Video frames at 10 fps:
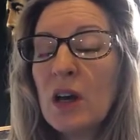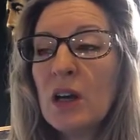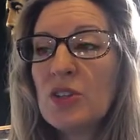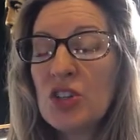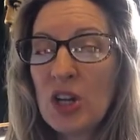
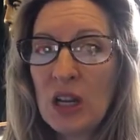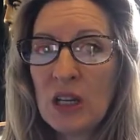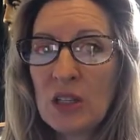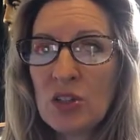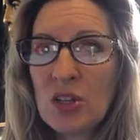
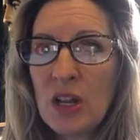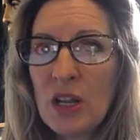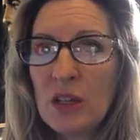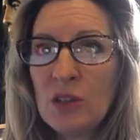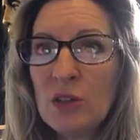change
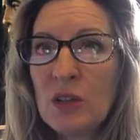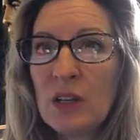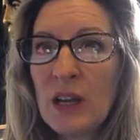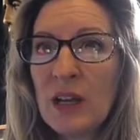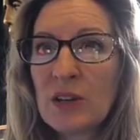and you can
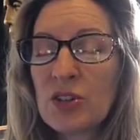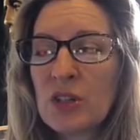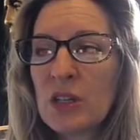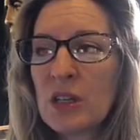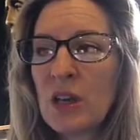
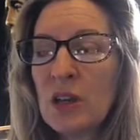actually